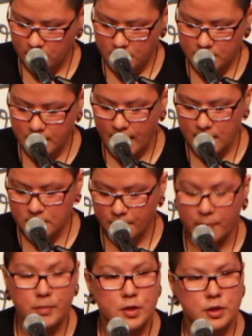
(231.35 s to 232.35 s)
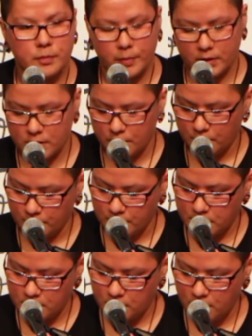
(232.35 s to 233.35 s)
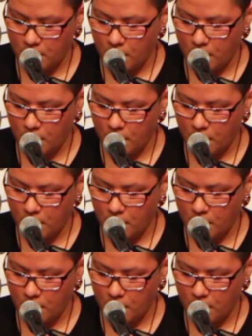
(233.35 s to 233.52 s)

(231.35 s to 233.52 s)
status membership introduced,